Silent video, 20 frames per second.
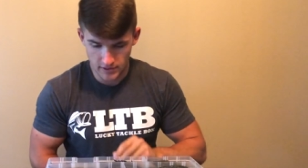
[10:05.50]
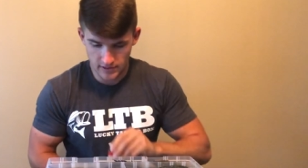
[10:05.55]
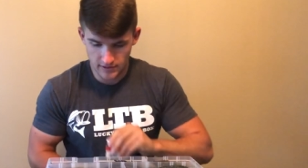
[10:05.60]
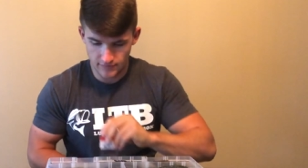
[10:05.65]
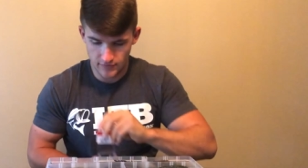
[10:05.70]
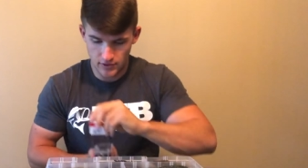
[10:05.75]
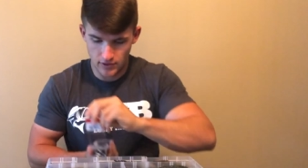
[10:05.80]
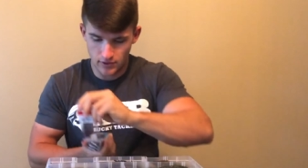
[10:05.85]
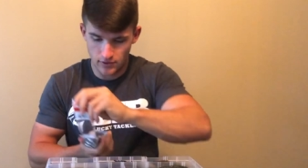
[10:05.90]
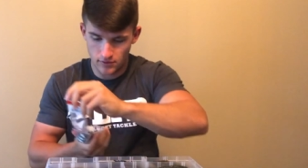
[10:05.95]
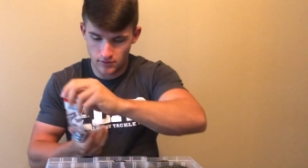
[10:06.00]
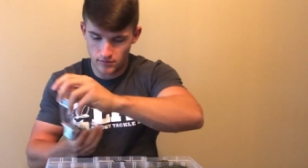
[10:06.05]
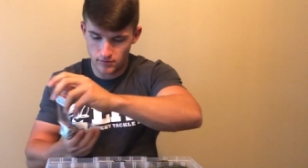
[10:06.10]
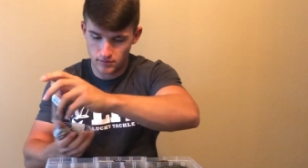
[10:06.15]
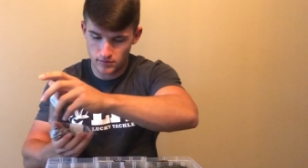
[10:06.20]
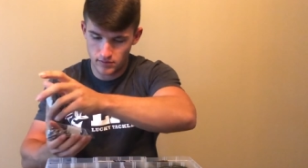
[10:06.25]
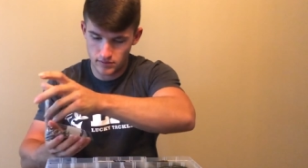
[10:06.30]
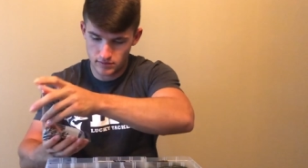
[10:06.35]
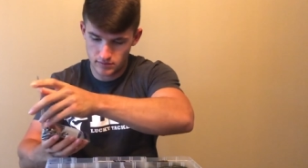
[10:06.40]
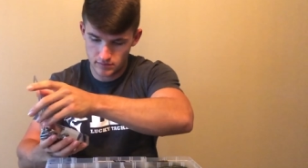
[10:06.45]
gonna give it a go.
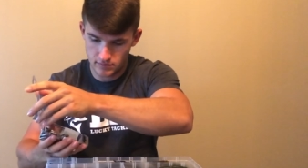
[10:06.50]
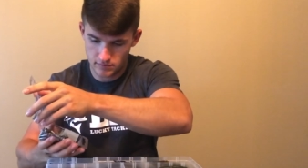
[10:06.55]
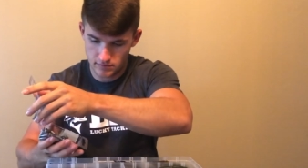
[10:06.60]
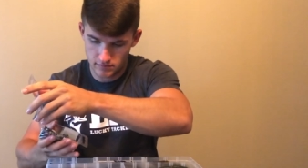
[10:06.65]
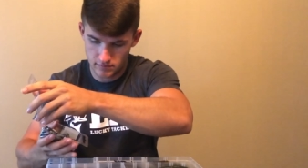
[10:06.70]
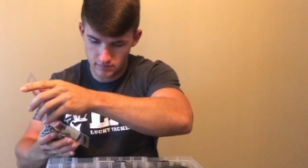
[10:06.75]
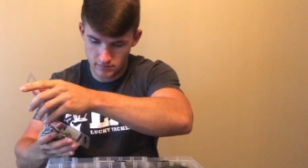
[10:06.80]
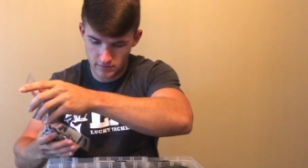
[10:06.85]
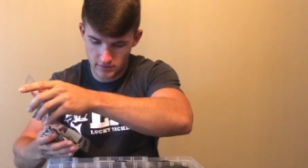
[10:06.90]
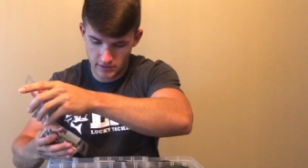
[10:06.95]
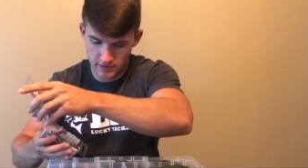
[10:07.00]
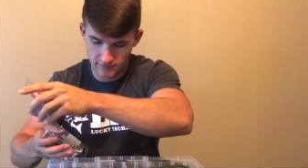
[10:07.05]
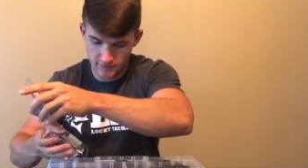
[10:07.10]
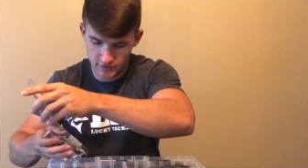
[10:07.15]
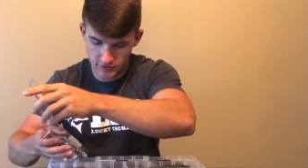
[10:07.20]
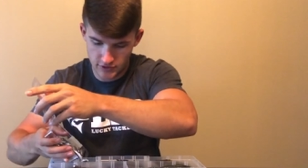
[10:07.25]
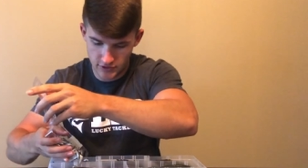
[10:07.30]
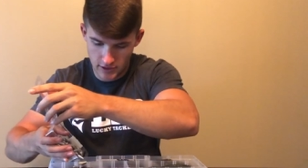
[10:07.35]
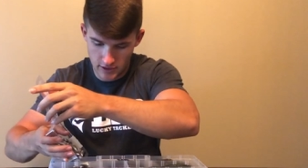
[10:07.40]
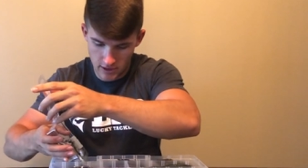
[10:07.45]
We're gonna give it
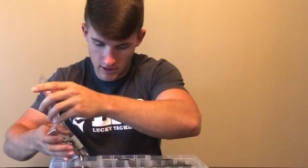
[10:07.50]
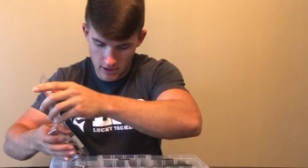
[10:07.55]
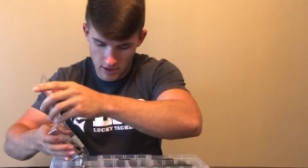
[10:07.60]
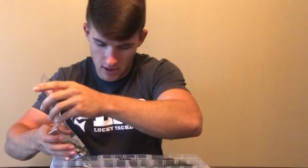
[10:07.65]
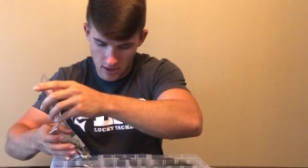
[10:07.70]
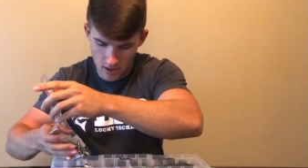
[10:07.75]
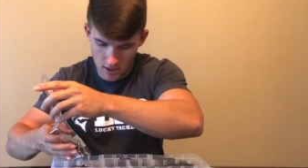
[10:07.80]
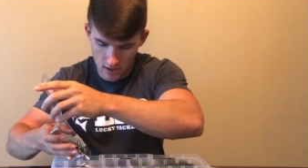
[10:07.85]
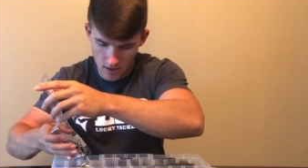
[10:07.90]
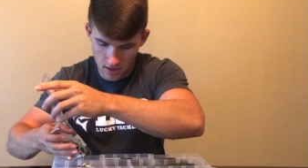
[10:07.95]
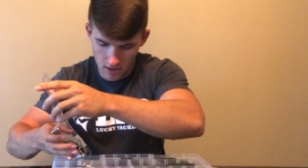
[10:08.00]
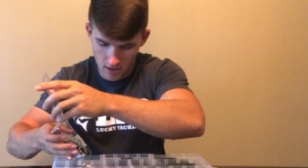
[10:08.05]
a try.